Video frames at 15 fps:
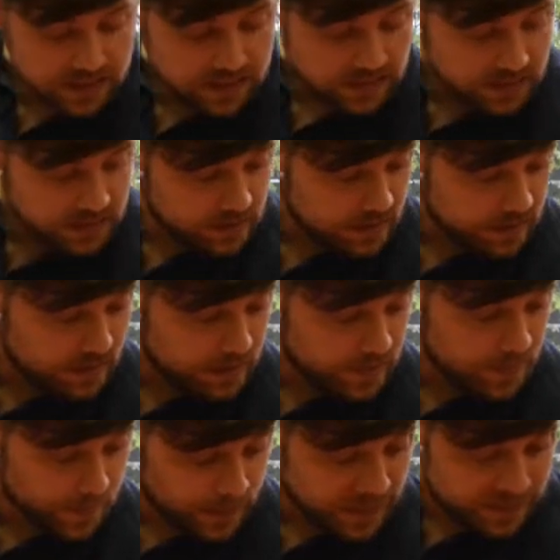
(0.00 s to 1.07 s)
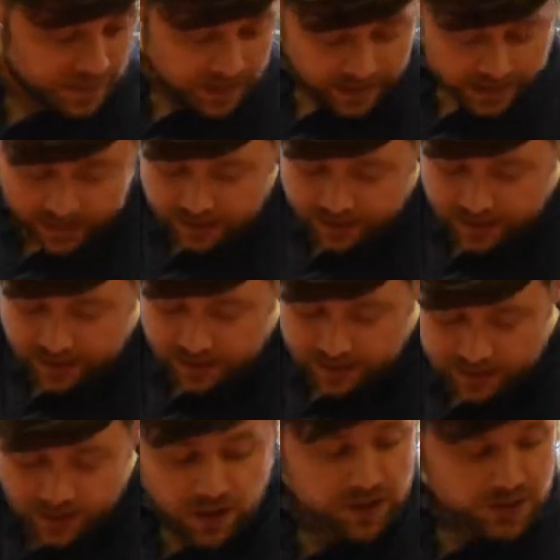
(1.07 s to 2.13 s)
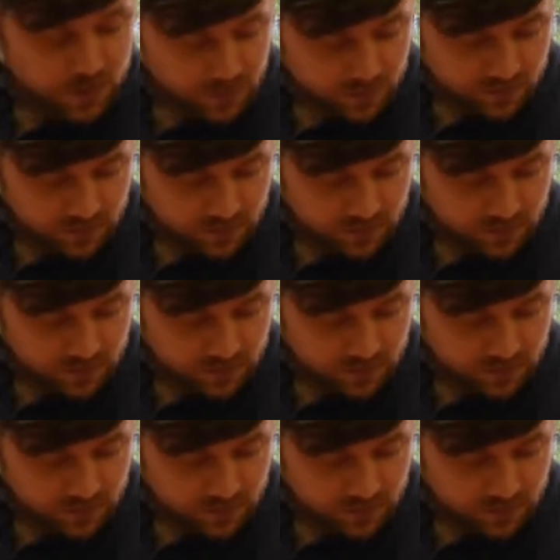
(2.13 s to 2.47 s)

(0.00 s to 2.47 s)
the title